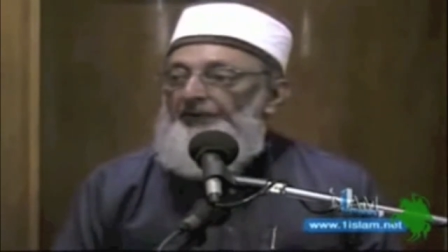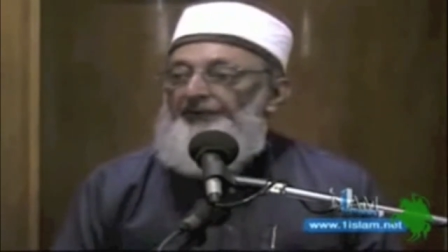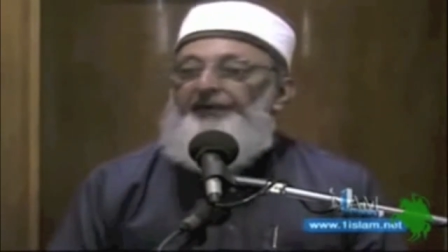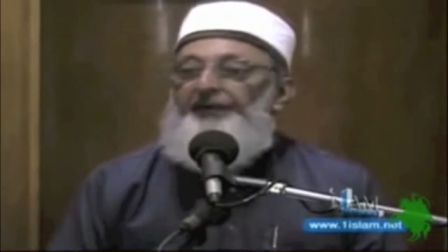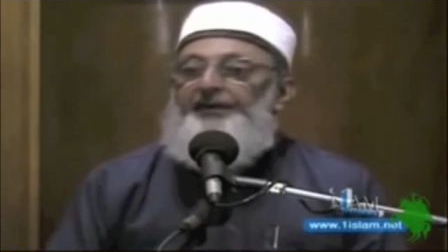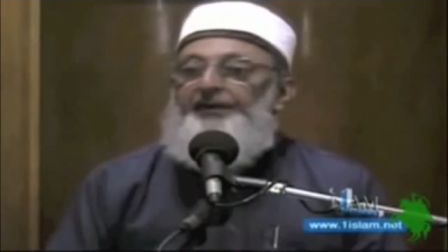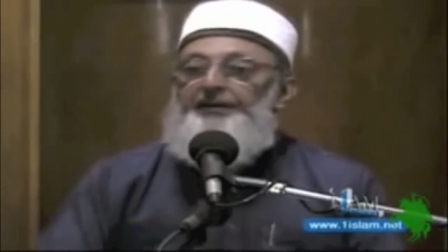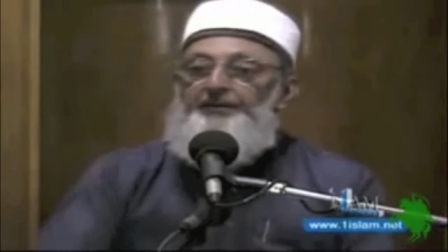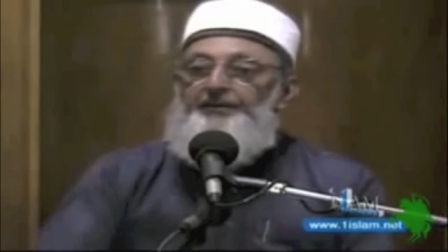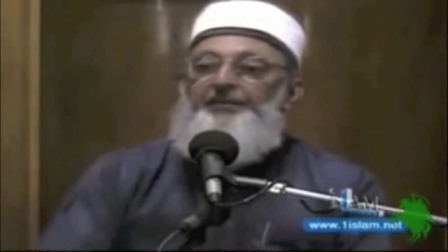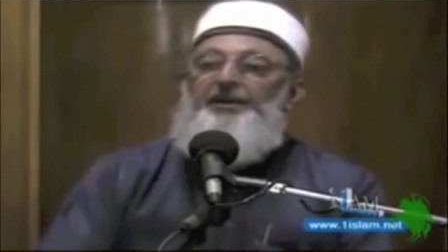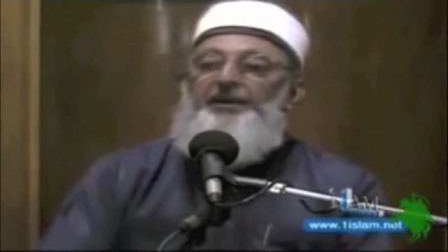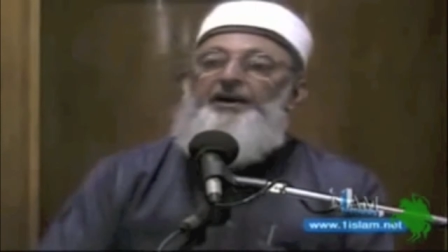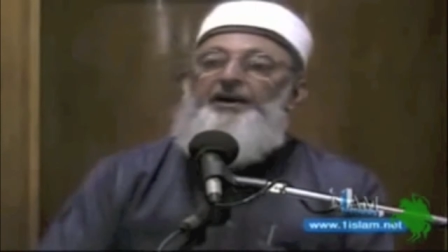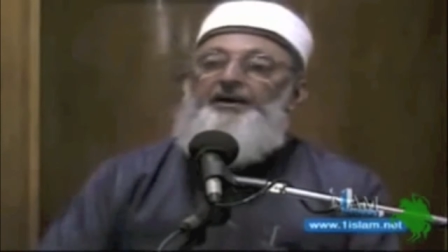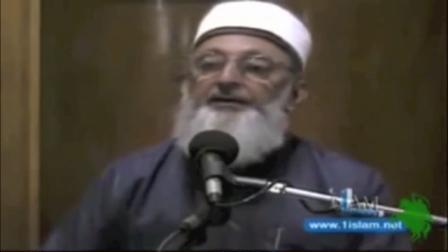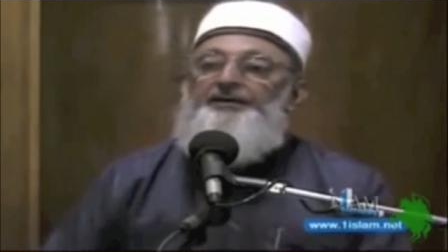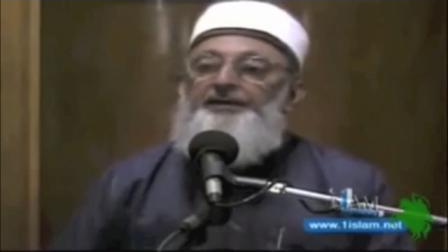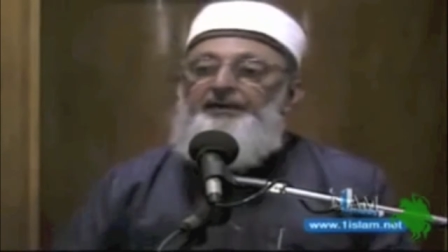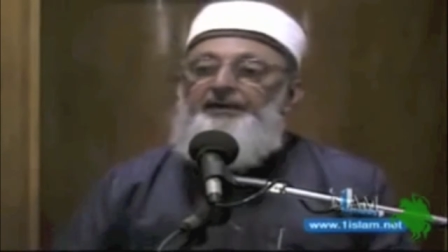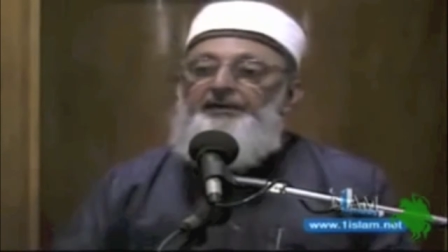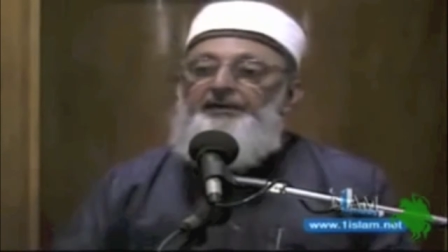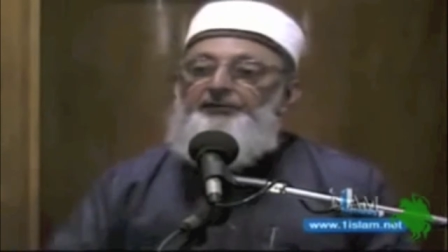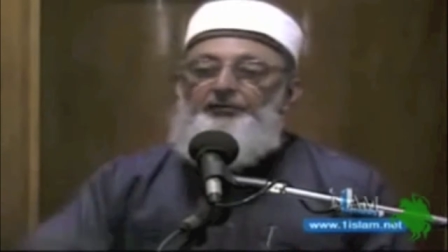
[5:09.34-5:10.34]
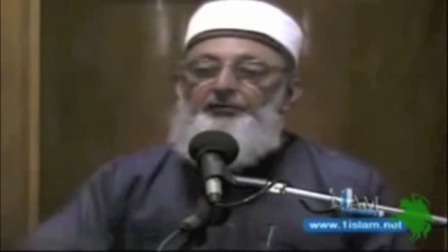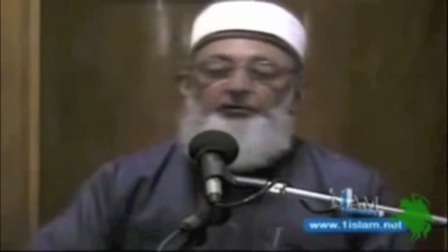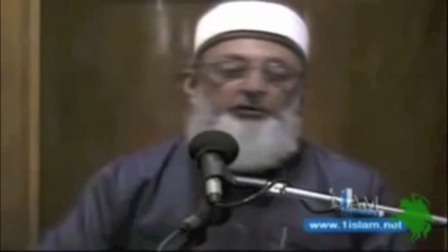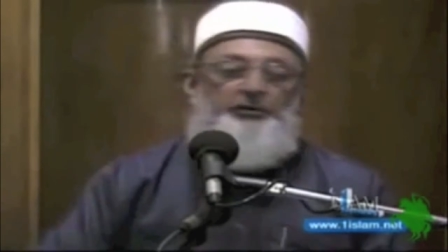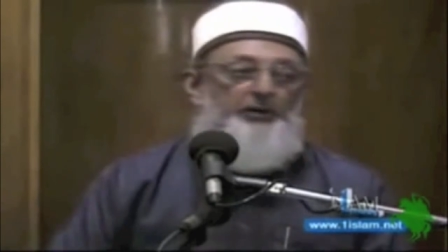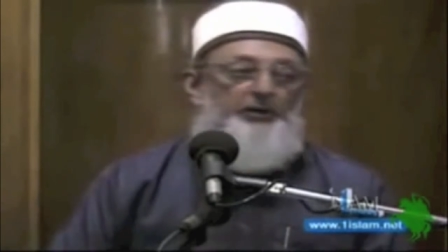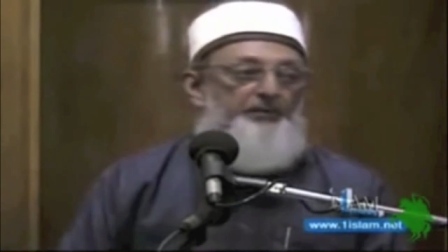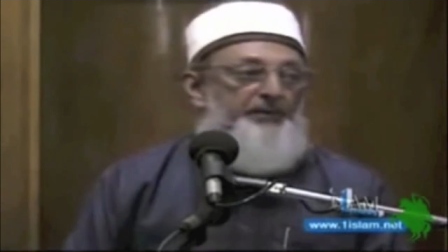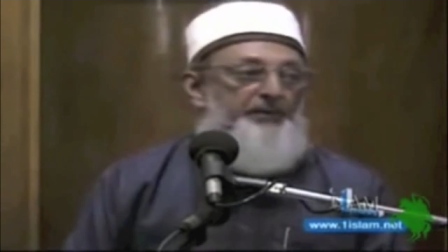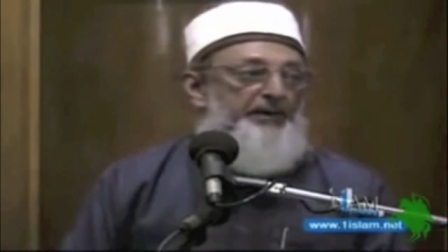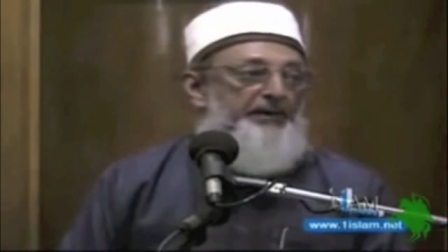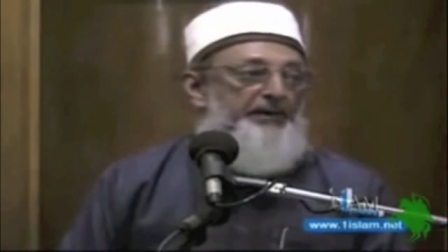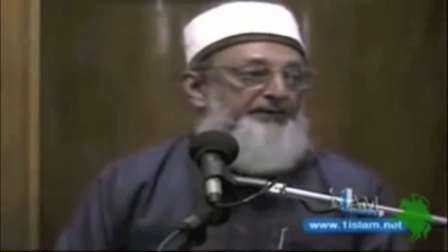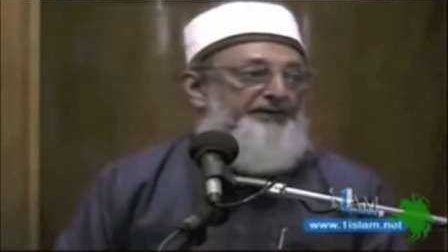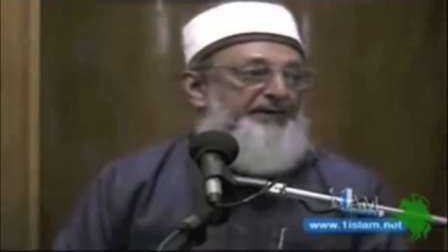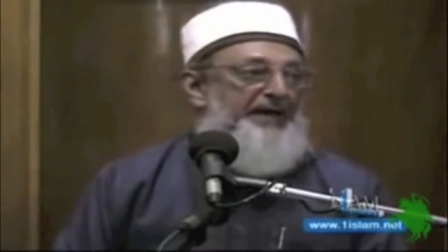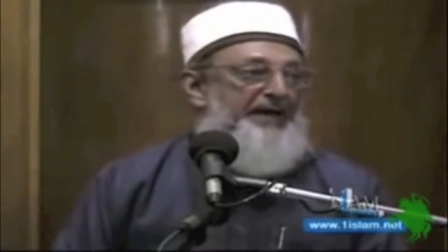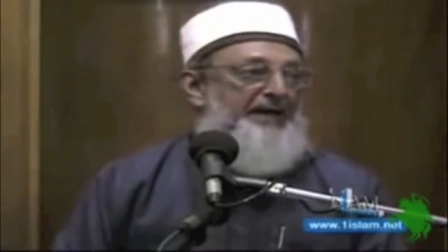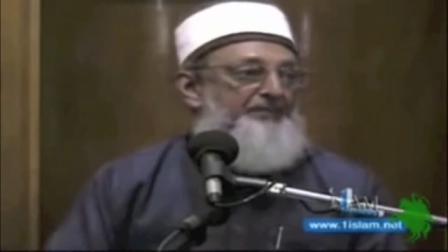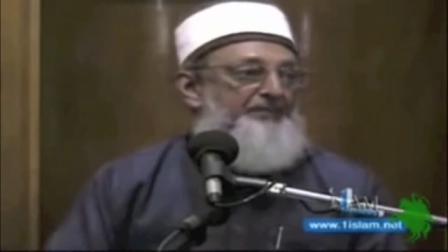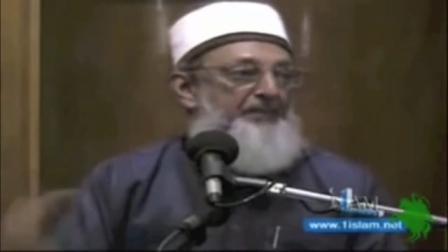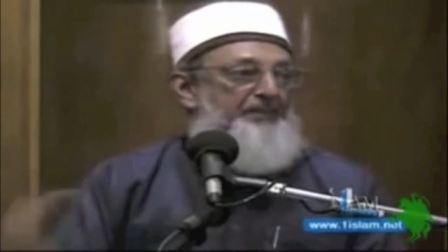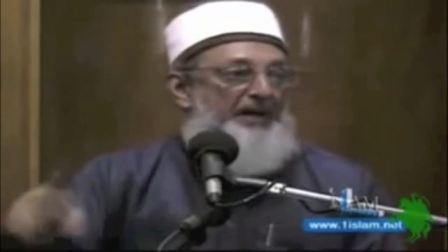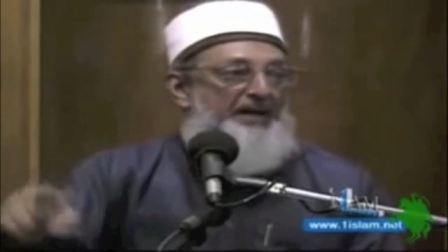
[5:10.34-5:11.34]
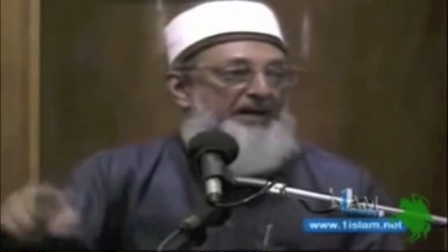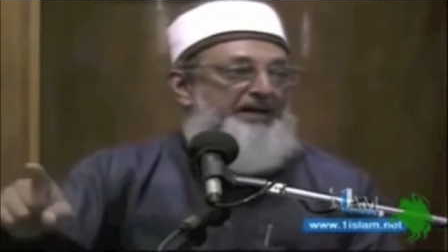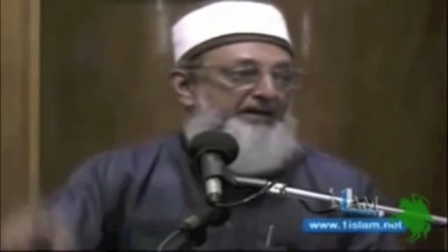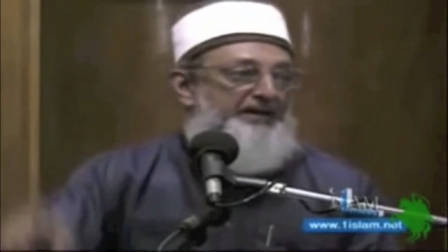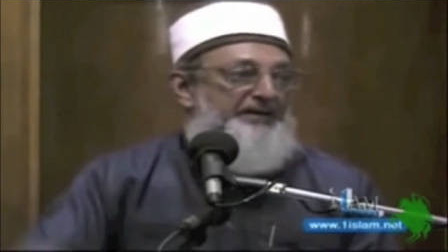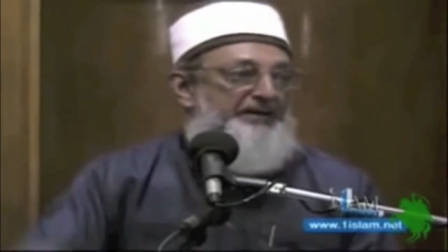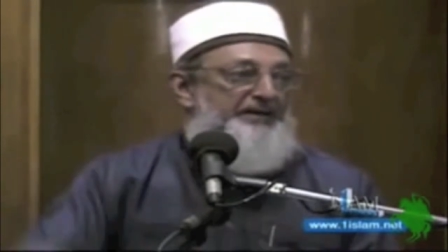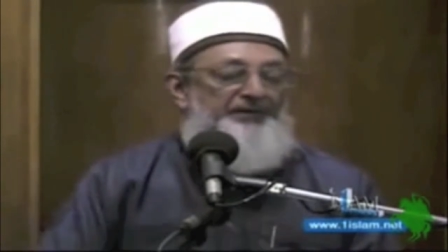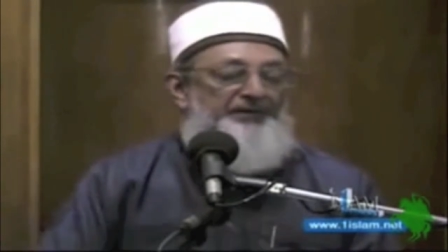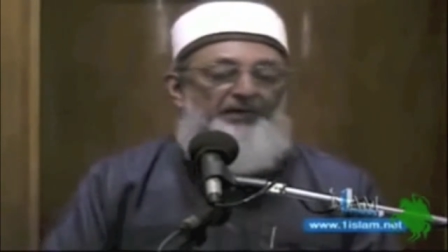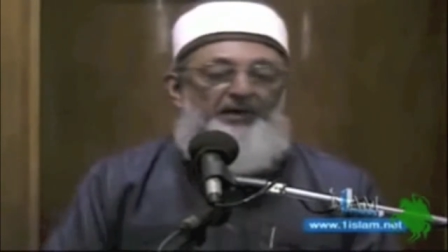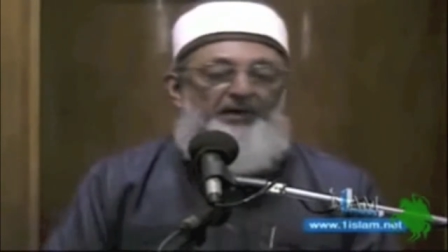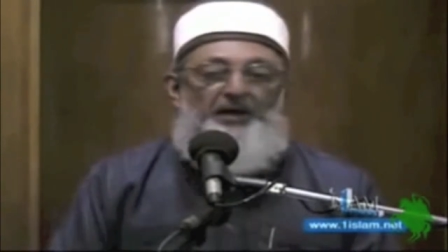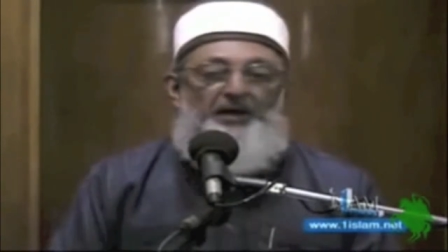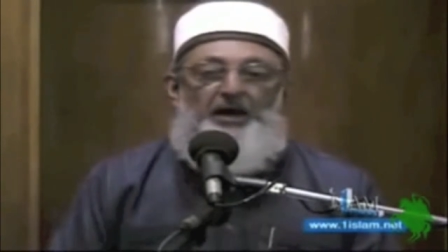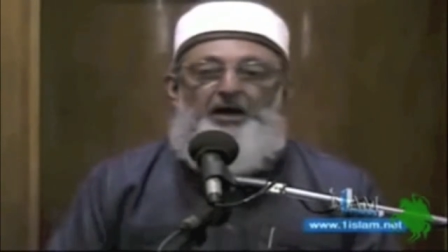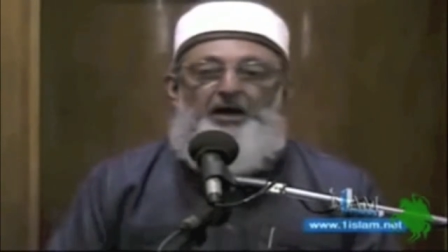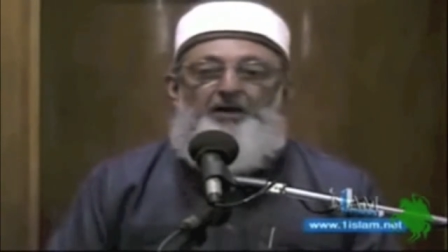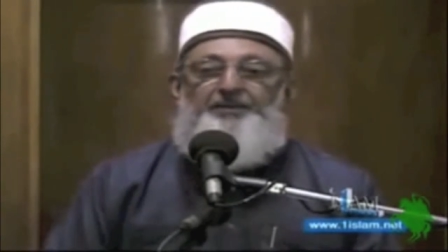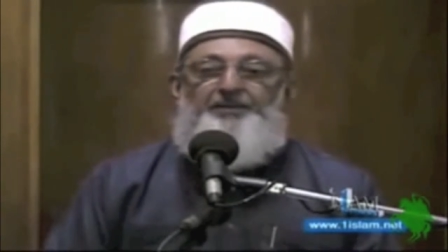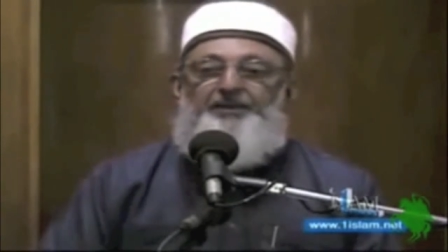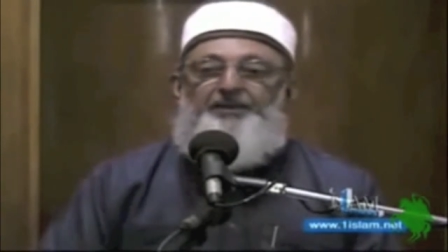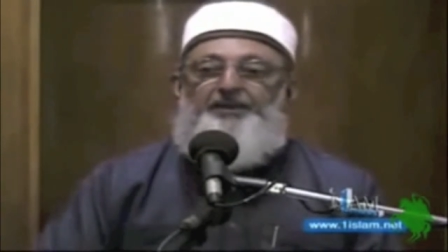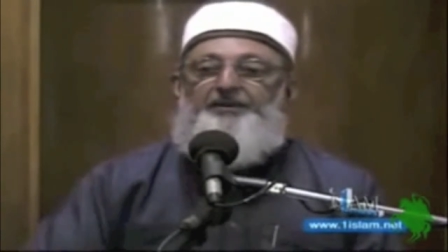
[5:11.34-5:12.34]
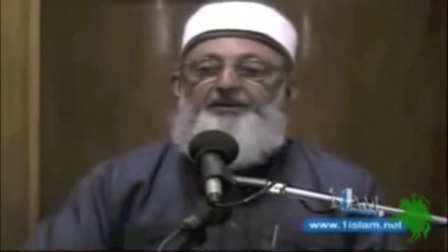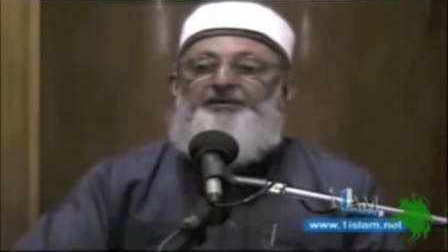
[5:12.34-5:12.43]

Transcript: then the Mahdi is going to be attacked by another army,